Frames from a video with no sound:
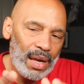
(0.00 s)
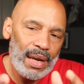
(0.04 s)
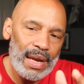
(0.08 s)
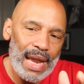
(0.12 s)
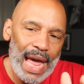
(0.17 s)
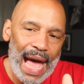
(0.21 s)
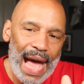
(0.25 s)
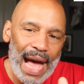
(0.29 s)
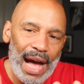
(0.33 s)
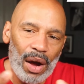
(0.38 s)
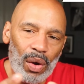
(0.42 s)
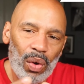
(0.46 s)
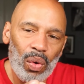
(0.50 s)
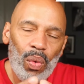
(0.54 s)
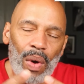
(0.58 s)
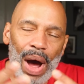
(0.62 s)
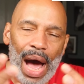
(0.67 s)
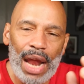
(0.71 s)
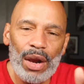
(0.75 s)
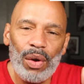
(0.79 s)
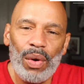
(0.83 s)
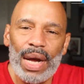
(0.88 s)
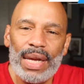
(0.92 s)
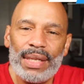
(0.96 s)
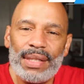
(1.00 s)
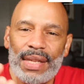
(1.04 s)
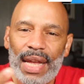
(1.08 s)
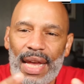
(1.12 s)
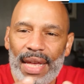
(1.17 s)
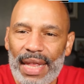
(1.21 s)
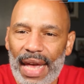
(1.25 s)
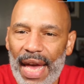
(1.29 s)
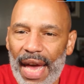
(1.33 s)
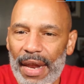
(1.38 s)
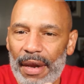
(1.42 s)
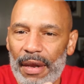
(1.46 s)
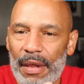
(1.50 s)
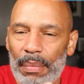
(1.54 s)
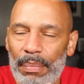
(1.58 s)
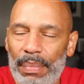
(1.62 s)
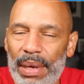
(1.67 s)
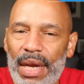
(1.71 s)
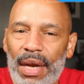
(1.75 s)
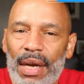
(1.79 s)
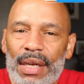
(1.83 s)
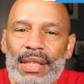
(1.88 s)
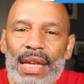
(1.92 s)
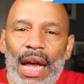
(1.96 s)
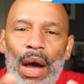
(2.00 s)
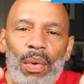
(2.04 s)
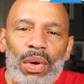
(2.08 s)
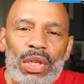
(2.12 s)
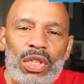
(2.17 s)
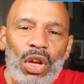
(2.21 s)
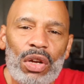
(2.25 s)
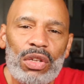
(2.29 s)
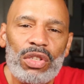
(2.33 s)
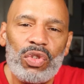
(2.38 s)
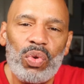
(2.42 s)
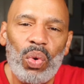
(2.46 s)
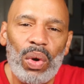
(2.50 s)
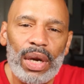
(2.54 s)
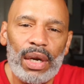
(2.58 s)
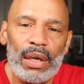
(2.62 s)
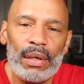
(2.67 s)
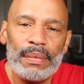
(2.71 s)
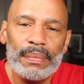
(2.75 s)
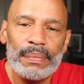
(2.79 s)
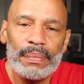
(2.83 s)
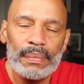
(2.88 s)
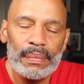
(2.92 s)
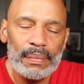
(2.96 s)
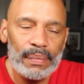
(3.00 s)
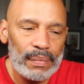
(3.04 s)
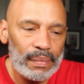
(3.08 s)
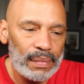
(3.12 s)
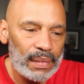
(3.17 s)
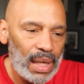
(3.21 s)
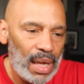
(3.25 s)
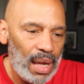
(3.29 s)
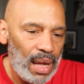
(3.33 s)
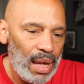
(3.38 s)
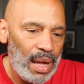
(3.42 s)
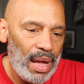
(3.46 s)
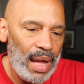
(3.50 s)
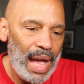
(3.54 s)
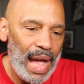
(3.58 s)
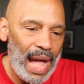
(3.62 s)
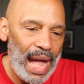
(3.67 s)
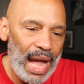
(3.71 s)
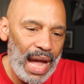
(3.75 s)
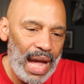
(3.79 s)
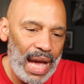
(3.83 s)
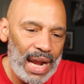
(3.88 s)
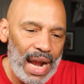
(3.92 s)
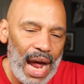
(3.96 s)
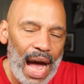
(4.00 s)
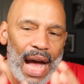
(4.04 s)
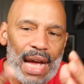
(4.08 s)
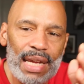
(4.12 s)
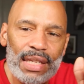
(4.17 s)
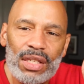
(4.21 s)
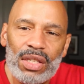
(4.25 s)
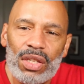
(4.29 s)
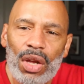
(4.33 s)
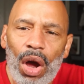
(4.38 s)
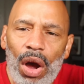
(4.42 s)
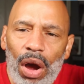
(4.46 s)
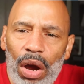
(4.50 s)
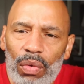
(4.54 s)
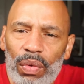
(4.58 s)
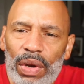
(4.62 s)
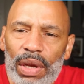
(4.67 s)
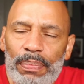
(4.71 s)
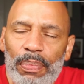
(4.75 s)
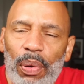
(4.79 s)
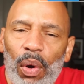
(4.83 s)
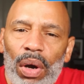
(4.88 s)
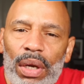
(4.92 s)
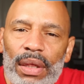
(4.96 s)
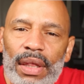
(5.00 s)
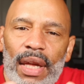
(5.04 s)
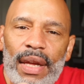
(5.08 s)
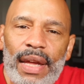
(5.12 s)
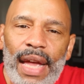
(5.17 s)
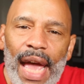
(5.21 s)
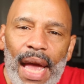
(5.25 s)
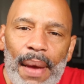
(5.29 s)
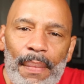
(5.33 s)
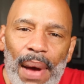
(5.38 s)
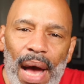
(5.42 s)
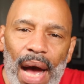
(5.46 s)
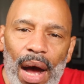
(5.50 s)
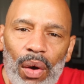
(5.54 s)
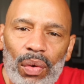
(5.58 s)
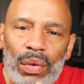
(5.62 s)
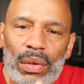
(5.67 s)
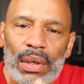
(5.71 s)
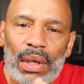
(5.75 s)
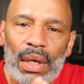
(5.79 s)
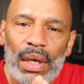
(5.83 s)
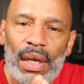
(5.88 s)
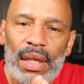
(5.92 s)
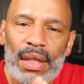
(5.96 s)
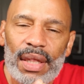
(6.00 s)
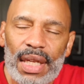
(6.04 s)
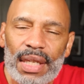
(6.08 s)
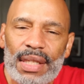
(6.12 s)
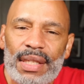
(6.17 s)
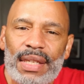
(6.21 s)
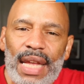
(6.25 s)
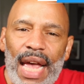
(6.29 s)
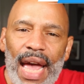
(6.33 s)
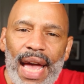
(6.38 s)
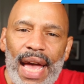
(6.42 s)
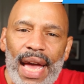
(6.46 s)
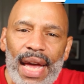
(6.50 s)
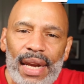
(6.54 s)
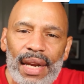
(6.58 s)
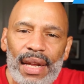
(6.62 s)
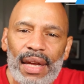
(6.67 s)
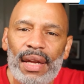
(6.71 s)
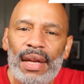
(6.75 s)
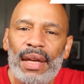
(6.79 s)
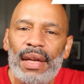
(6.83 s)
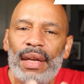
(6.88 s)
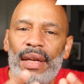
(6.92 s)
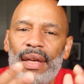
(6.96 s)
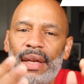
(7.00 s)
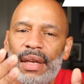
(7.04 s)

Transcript: Now, why do I say that? Because I was on Twitter and I saw a report that came out that said,